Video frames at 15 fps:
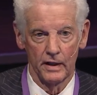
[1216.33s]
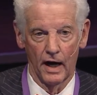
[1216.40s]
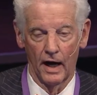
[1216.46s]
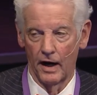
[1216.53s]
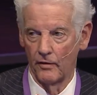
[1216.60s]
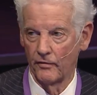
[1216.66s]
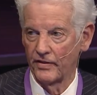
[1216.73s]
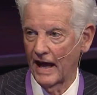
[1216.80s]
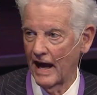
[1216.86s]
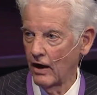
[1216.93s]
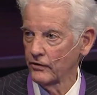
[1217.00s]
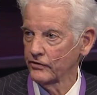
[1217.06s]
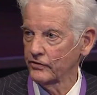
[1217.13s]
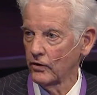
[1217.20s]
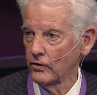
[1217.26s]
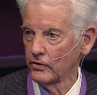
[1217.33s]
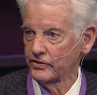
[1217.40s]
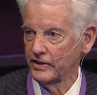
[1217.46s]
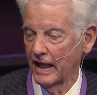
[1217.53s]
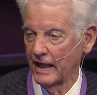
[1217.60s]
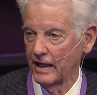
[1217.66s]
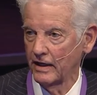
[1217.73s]
of the households
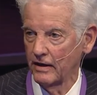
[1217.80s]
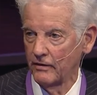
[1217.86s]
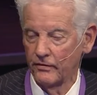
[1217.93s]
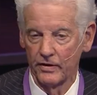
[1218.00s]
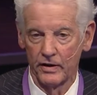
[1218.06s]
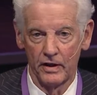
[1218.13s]
and of